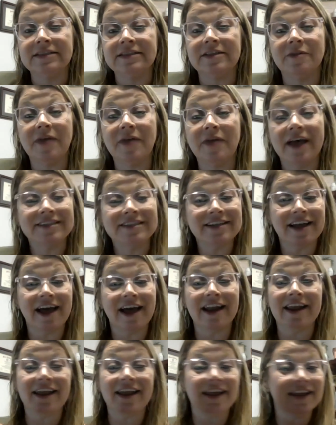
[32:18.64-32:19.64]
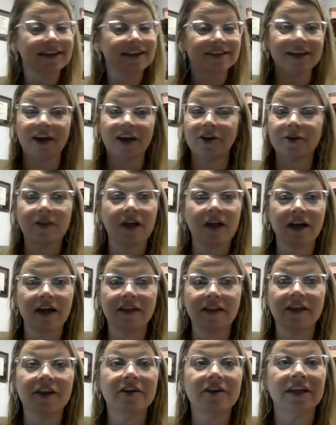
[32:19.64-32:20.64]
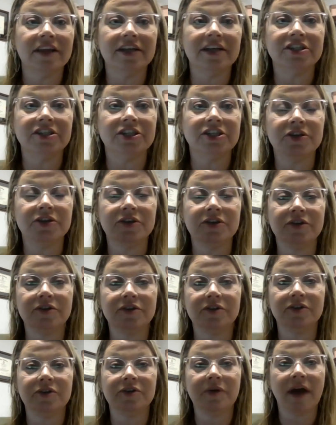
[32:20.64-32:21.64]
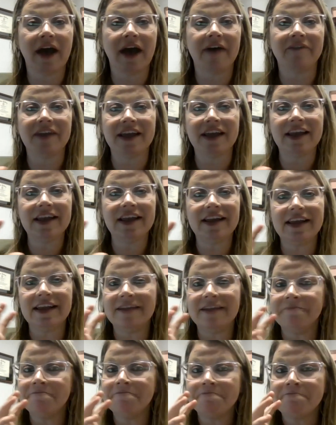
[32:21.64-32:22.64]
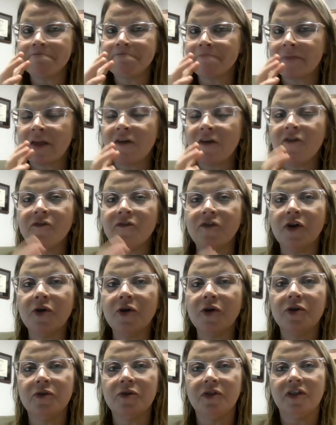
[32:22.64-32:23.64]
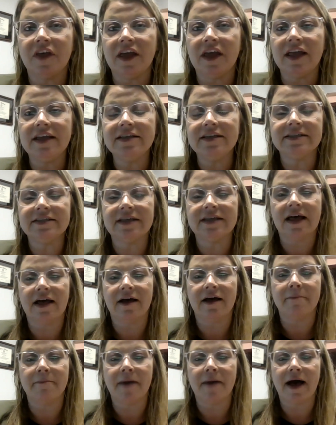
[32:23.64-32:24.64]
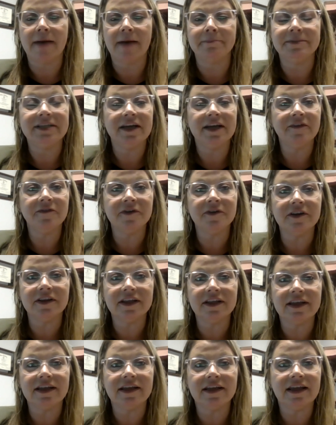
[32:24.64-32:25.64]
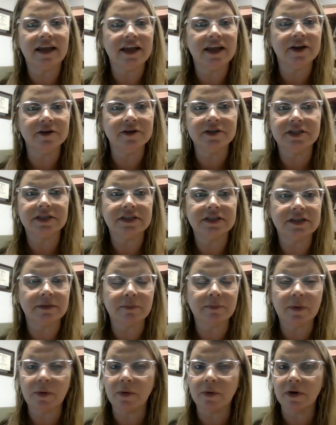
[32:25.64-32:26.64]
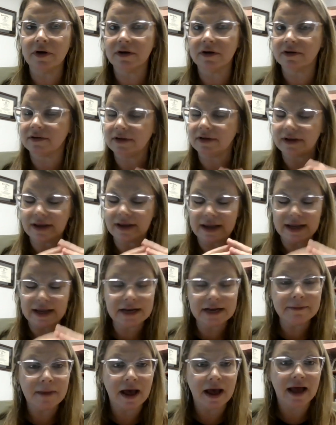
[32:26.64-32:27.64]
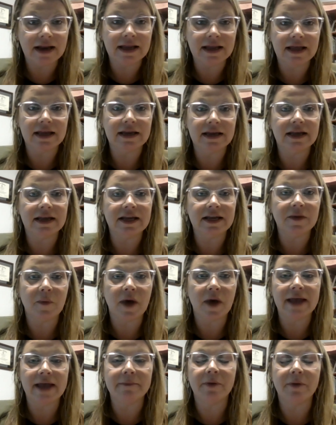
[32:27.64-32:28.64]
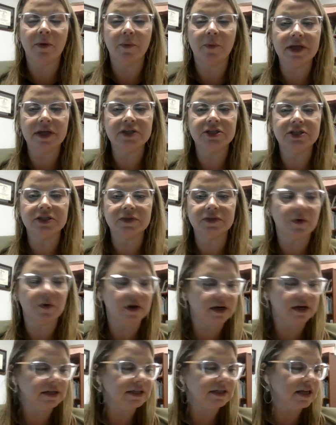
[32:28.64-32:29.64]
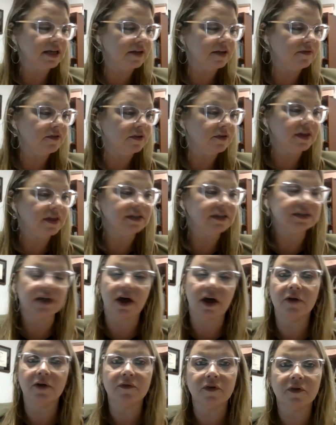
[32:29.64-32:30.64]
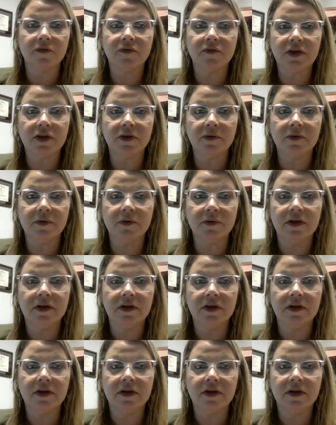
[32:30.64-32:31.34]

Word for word: So that's kind of it, Dr. Locklear, unless you, you have any further things. Um, I'm definitely here to support anybody in any way, but we just wanted to give you this overview